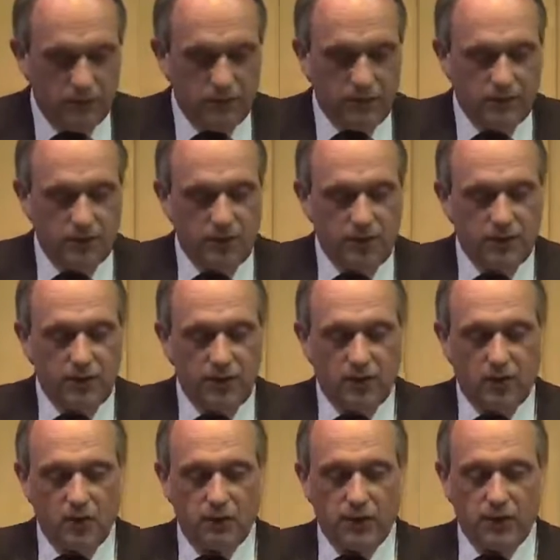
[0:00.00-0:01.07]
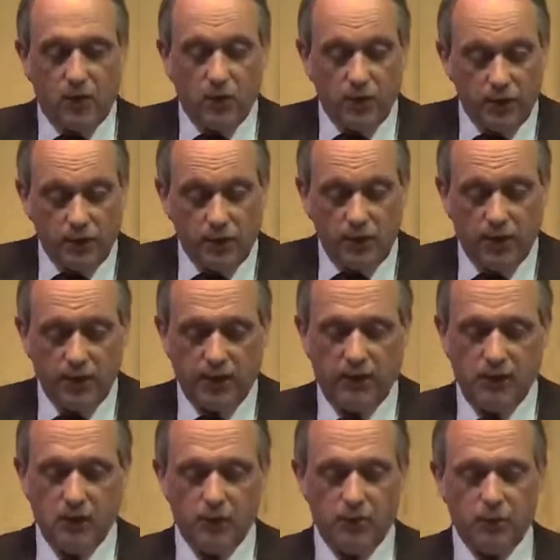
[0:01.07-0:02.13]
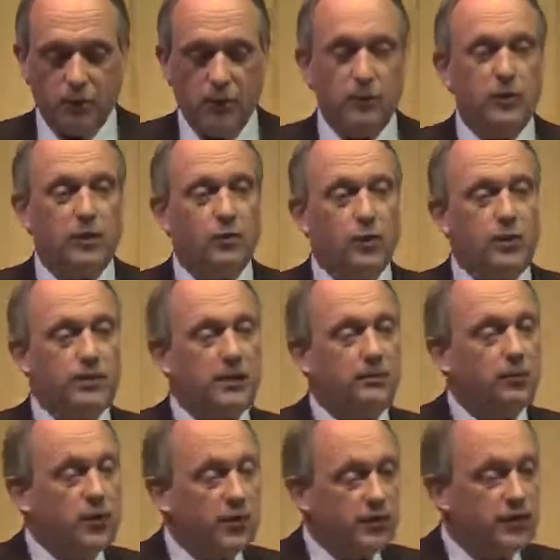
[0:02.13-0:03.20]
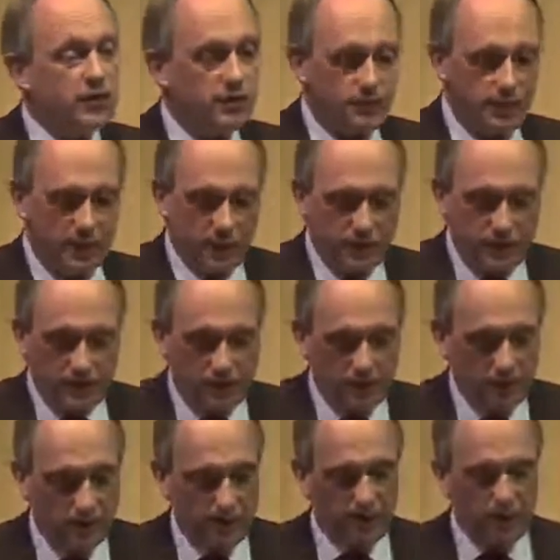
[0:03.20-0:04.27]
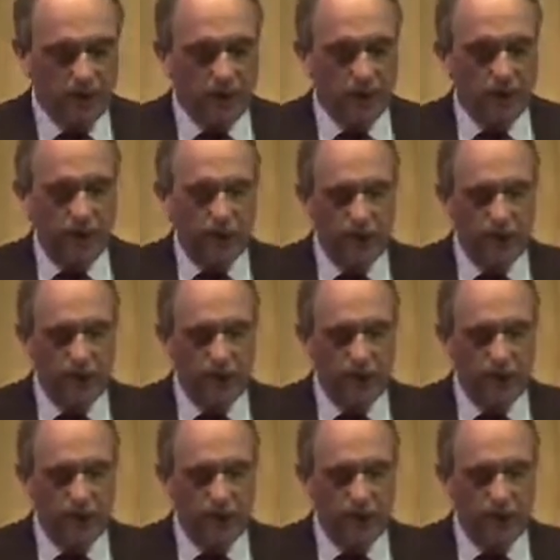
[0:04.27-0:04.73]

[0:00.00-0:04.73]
Mr. Chairman, I hope that all in all, in Europe we may bridge the past and will